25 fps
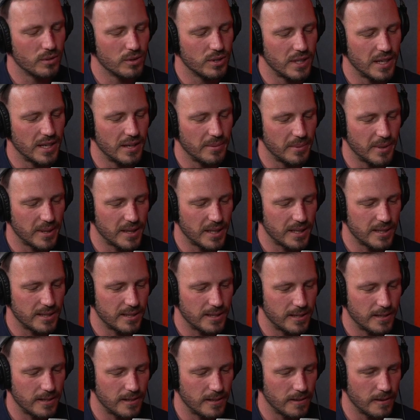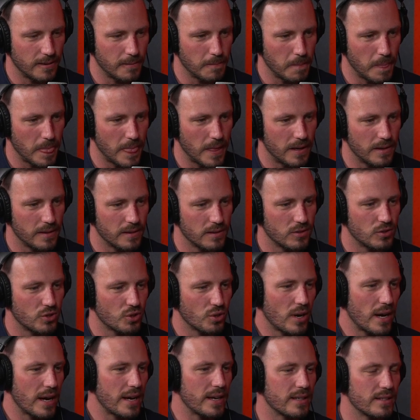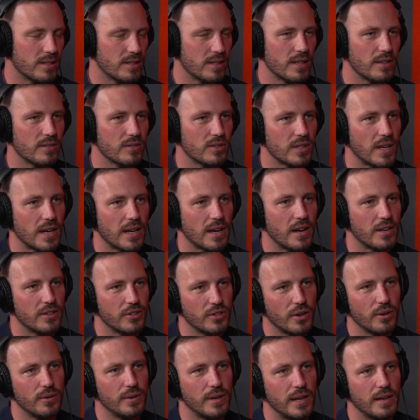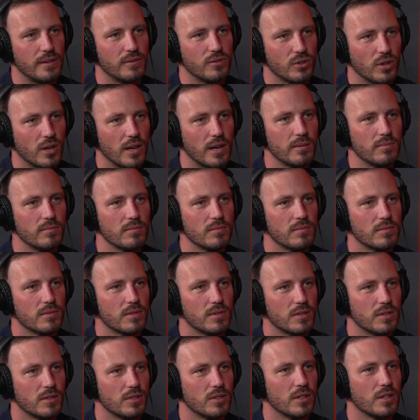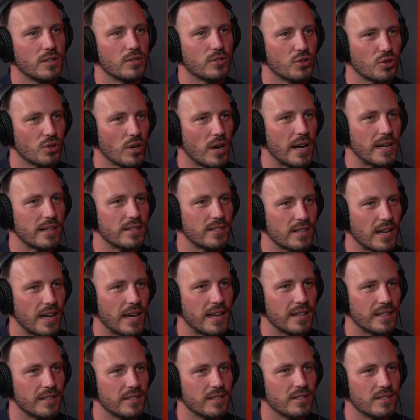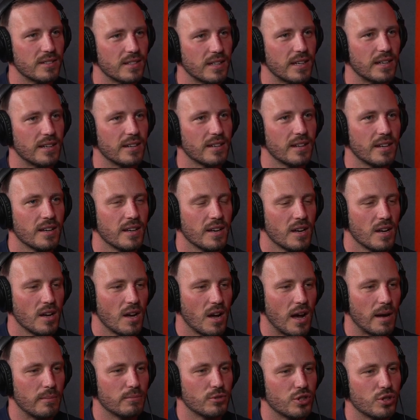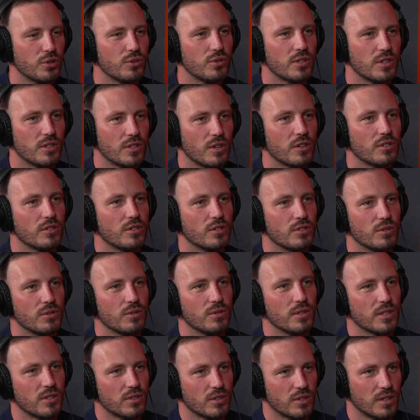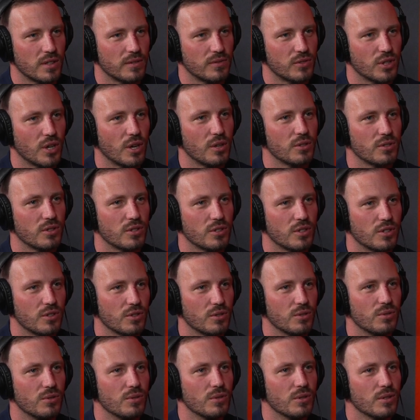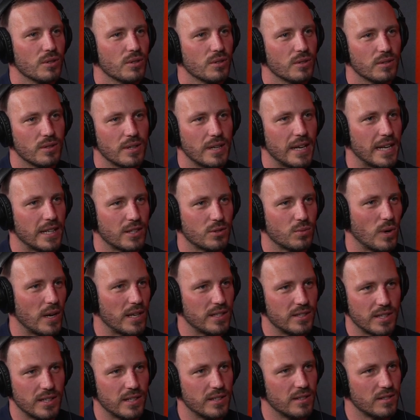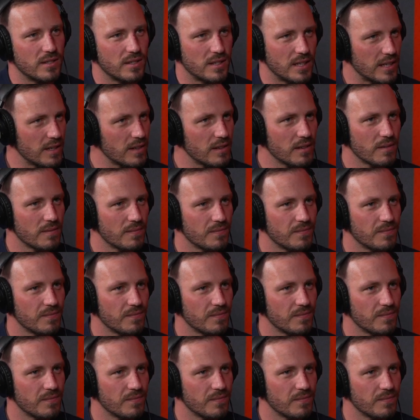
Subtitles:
said it, but they said, you know, try, instead of saying I don't have time, you know, try saying instead, I'm choosing not to do this because I've chosen to do X, Y, Z instead.